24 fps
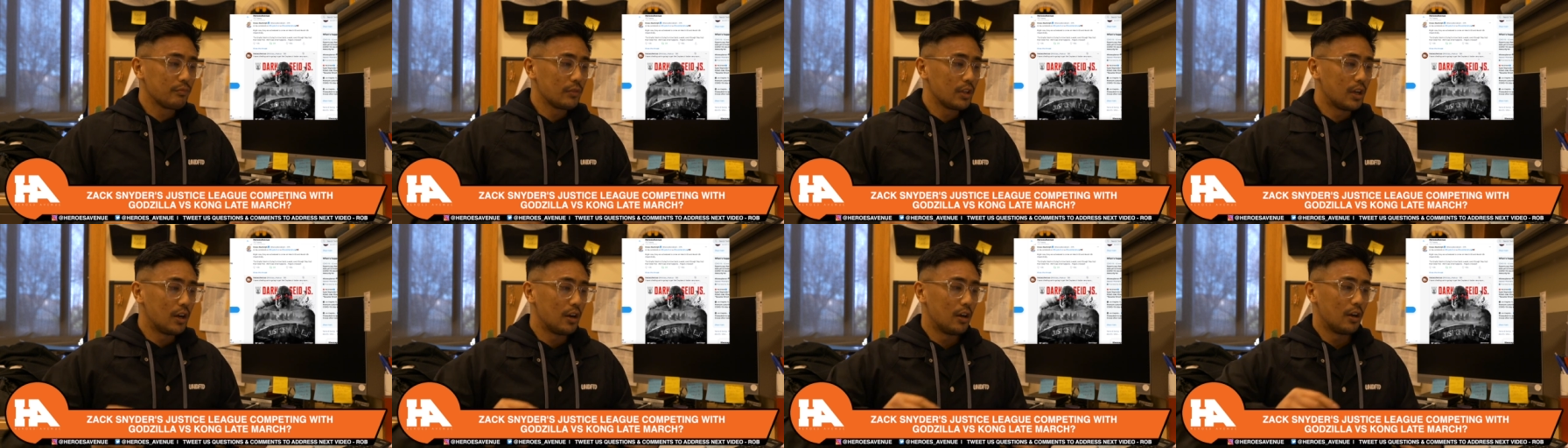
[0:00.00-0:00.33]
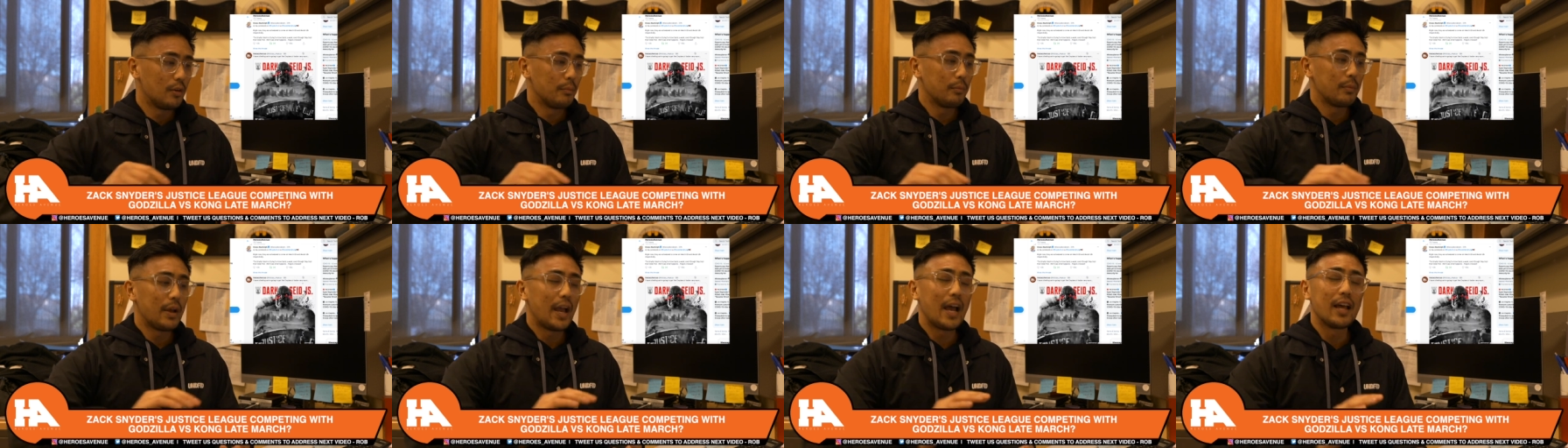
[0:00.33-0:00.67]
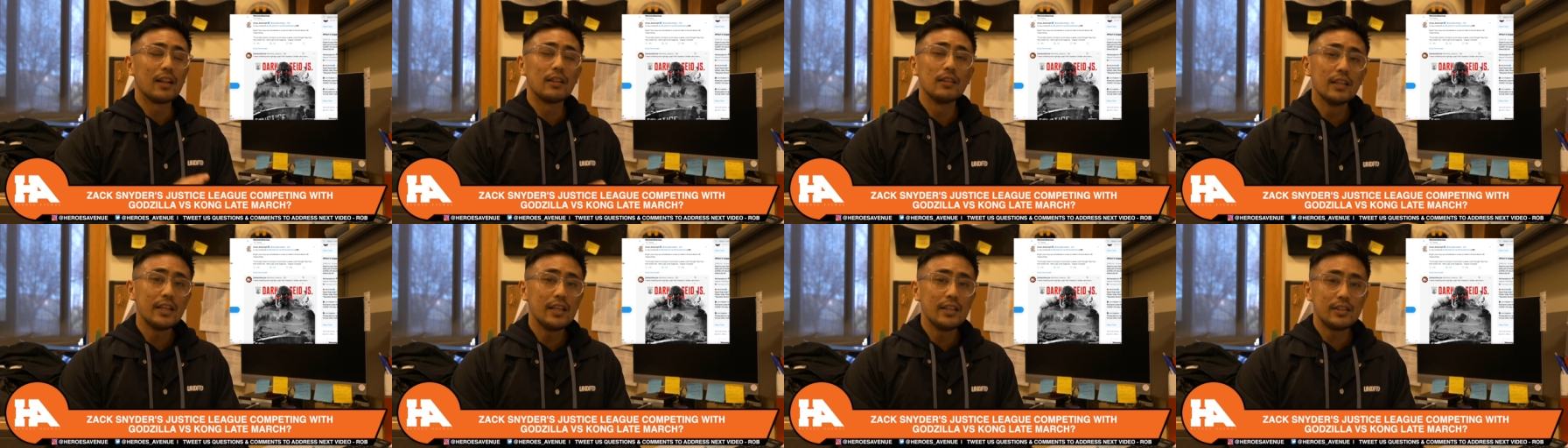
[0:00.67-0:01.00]
um,
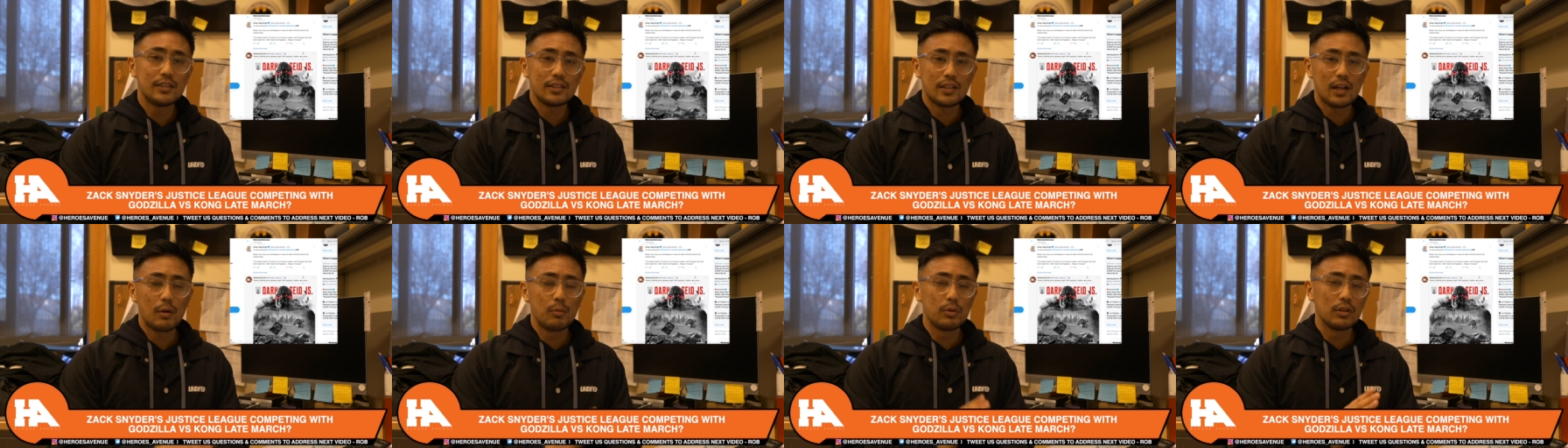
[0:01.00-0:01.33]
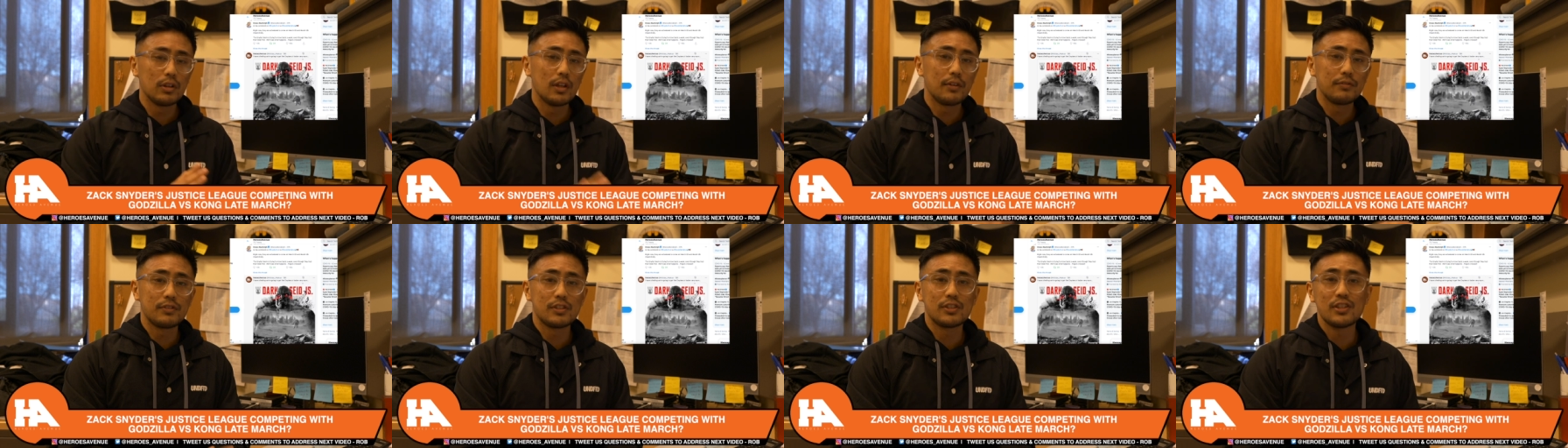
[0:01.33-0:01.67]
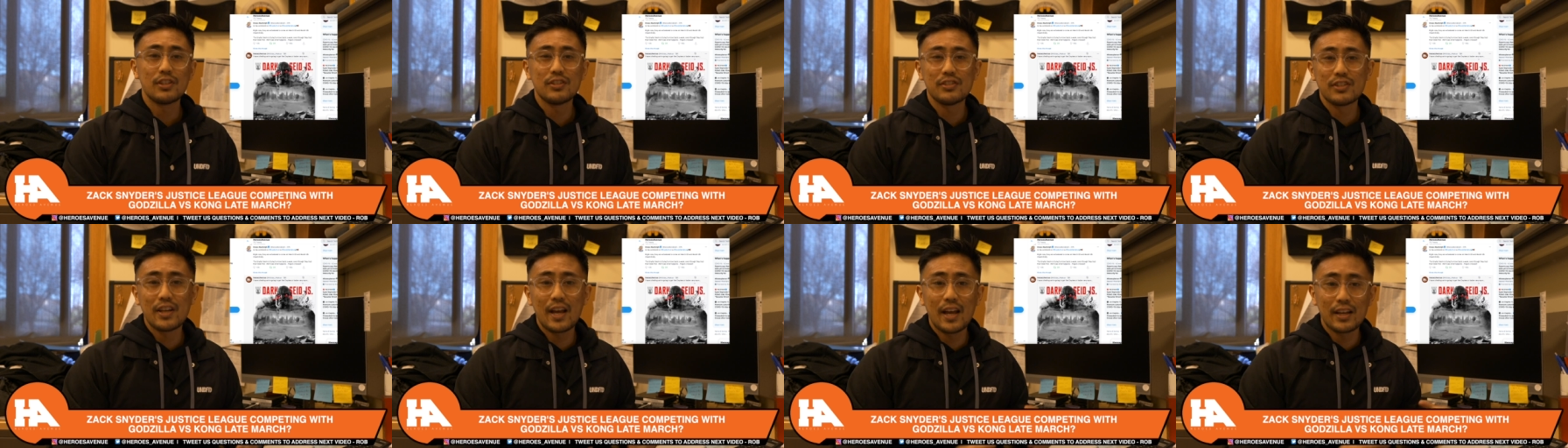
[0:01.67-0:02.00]
at least I would love to
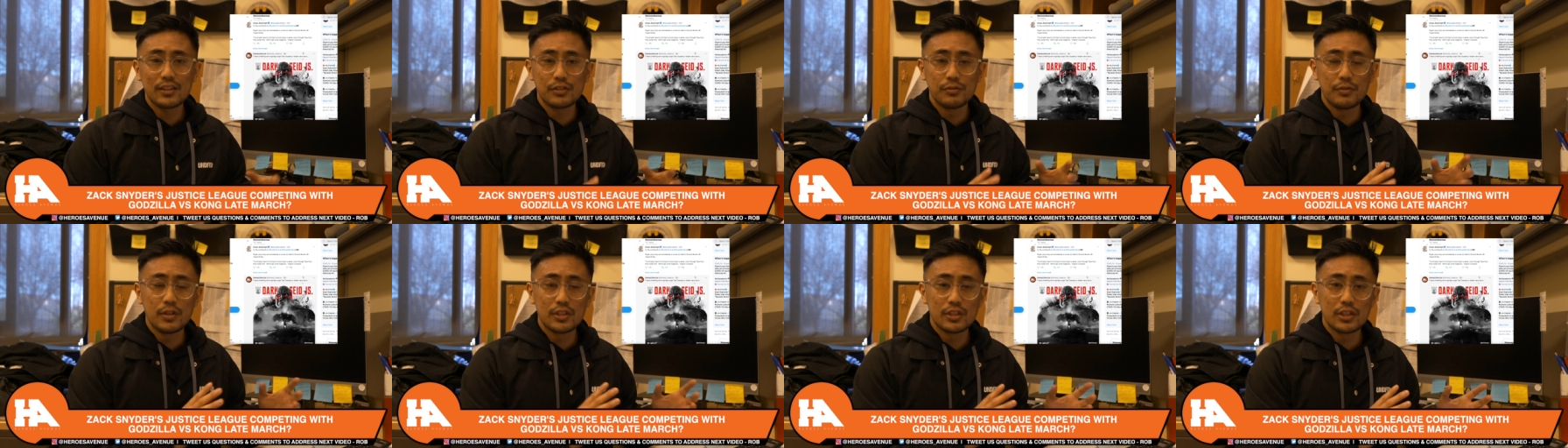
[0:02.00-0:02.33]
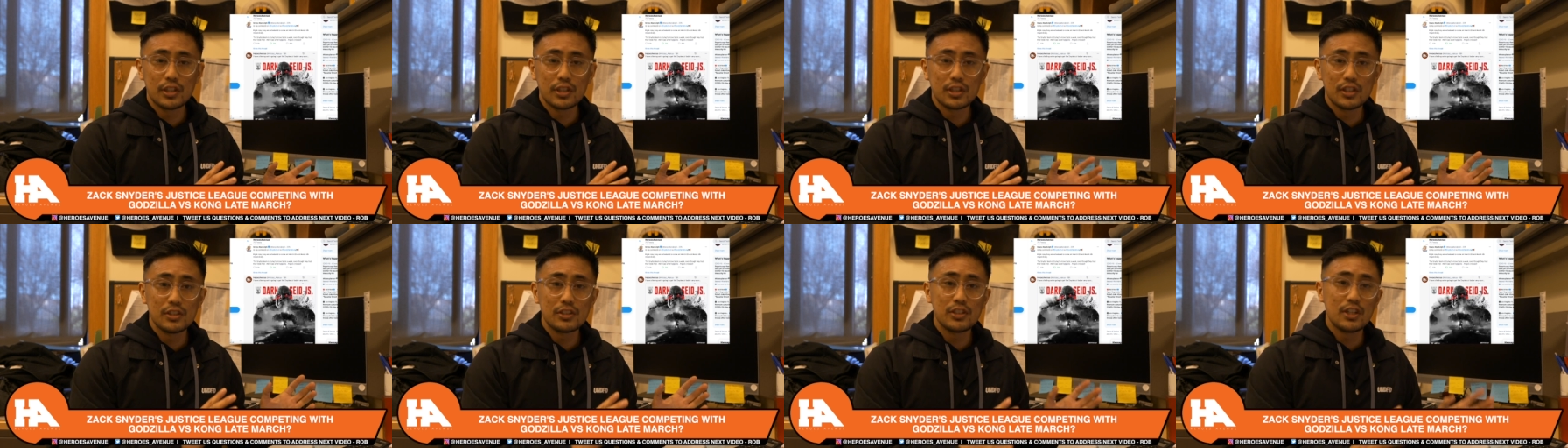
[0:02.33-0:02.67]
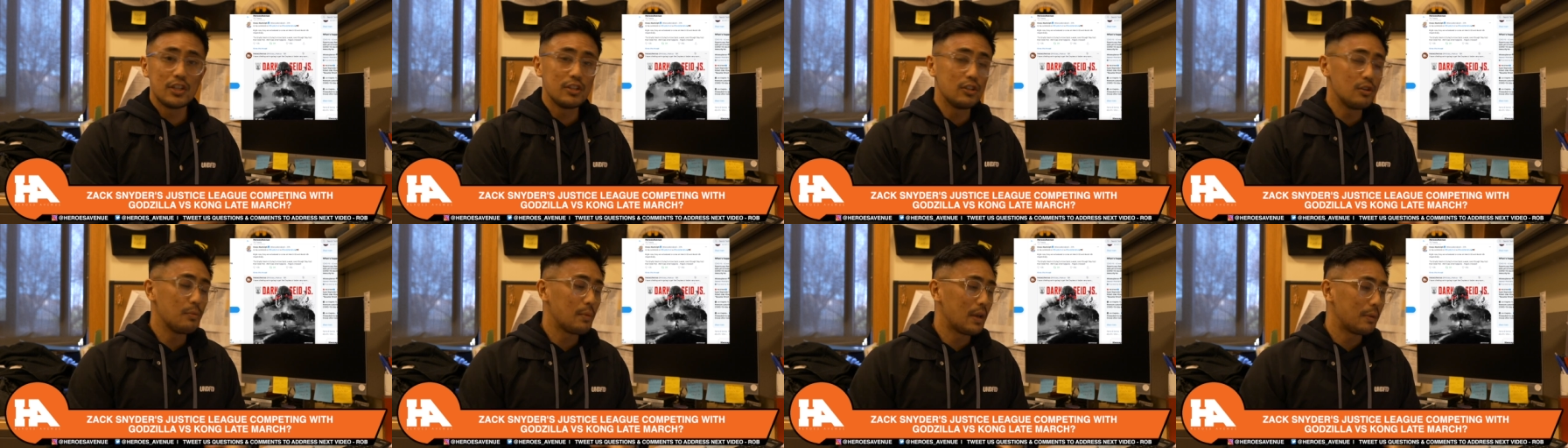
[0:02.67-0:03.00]
see Zack's vision
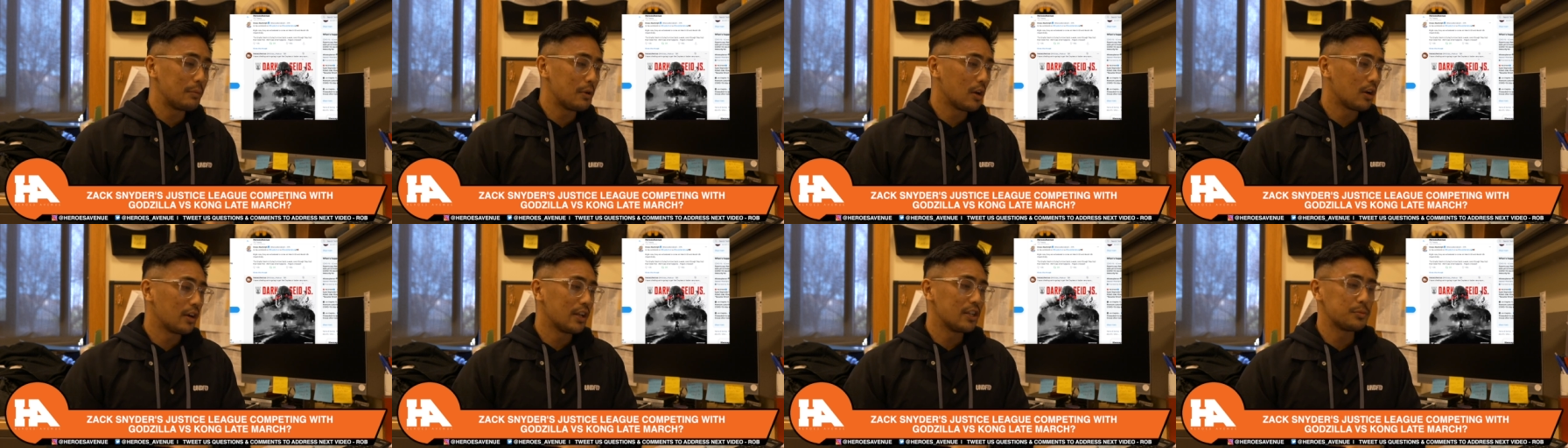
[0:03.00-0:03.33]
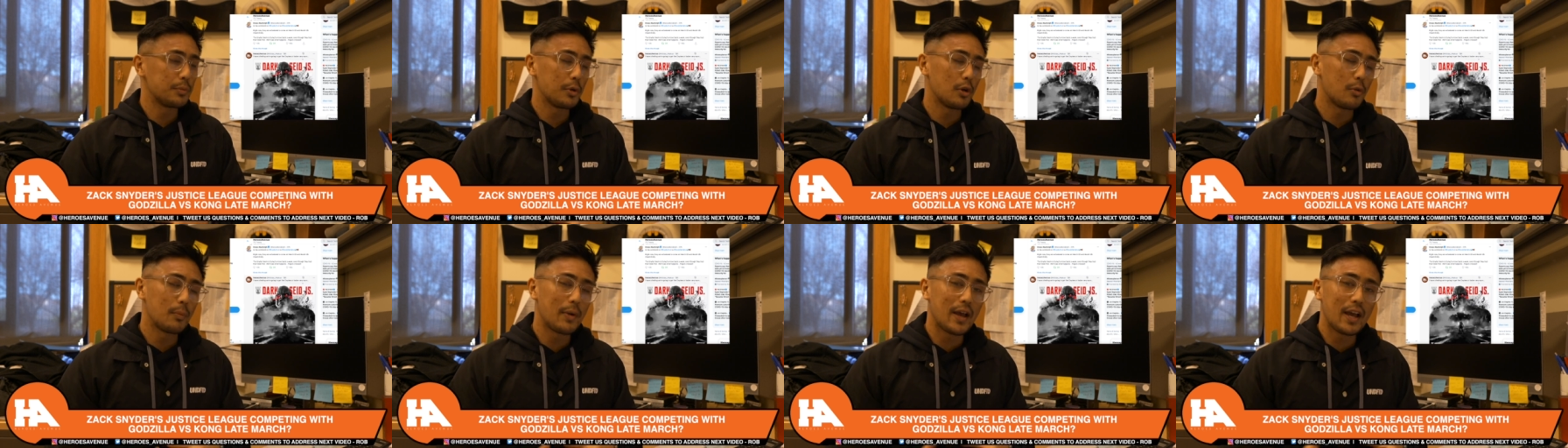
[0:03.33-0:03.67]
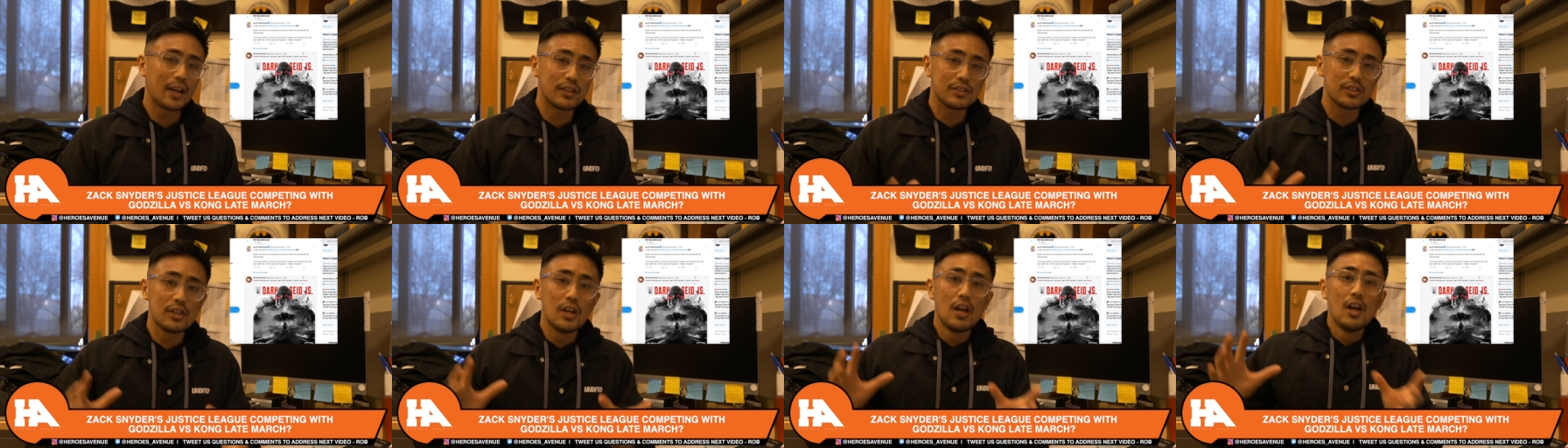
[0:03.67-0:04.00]
continue, maybe on HBO
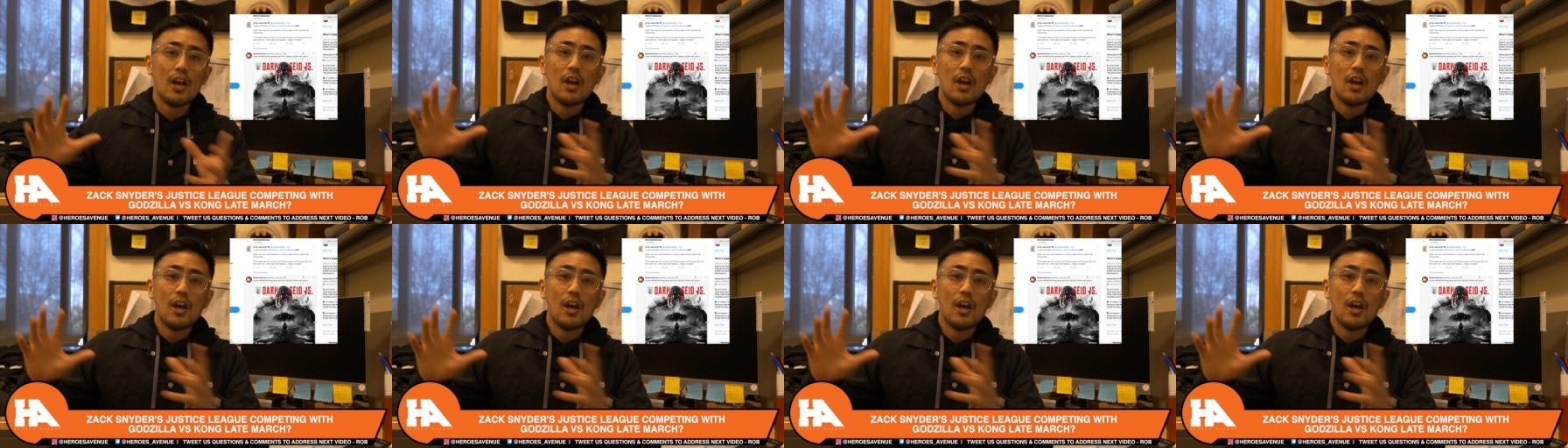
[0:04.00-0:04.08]
Max,